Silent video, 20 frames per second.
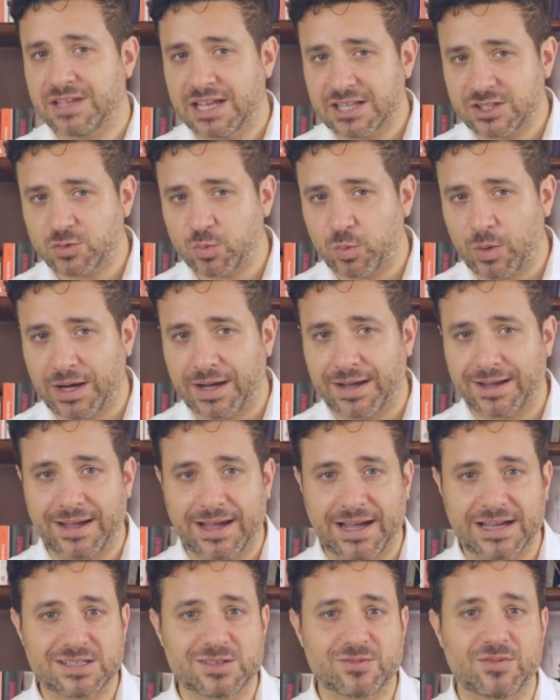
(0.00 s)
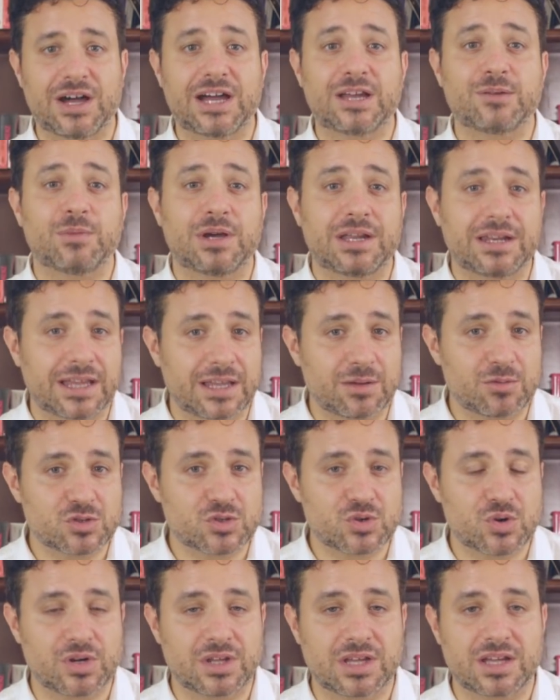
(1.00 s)
That's why I divide my
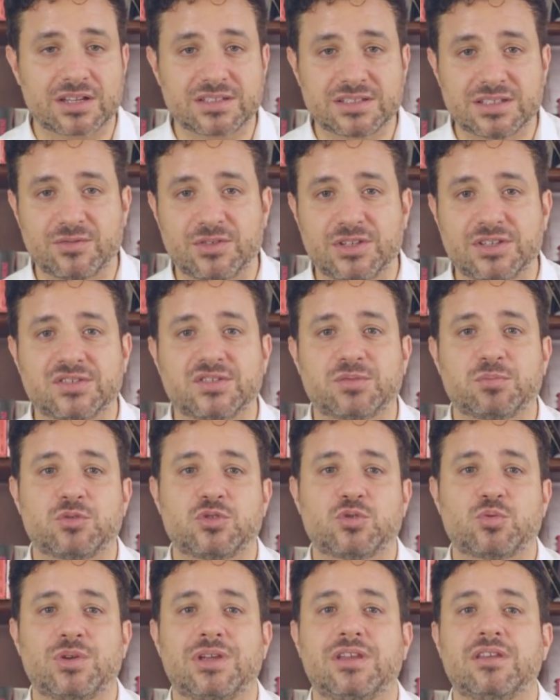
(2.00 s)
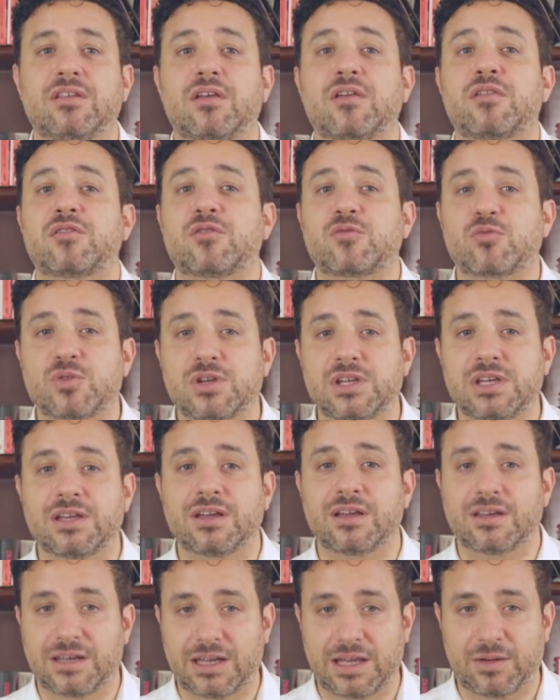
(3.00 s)
language learning activities between
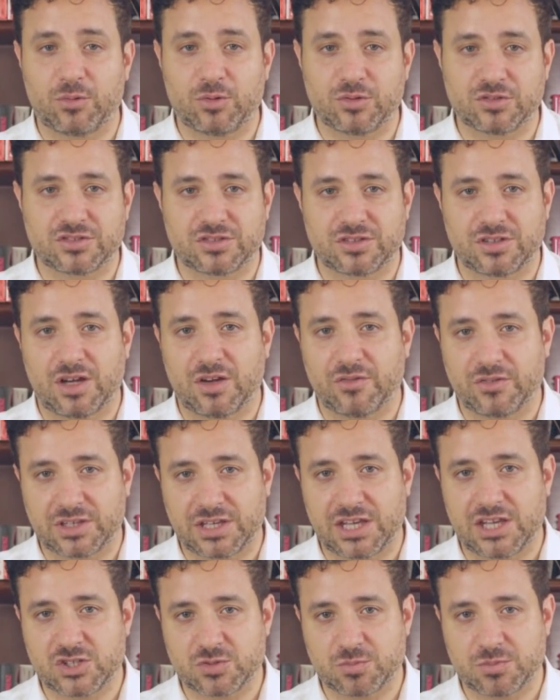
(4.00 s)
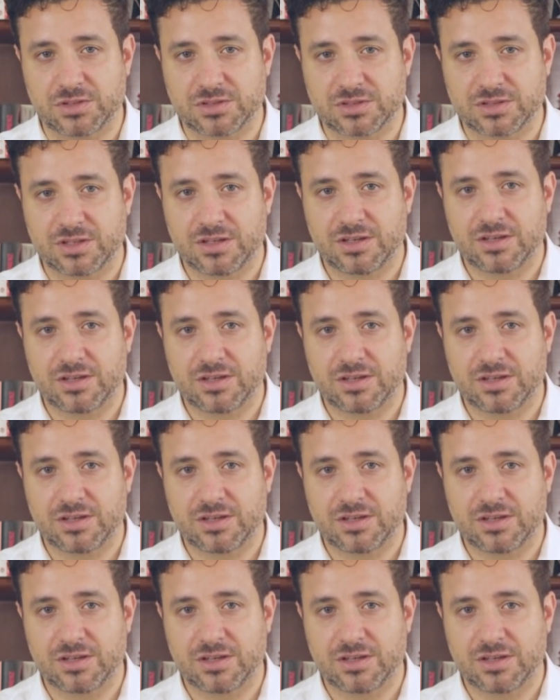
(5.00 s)
3 levels of engagement: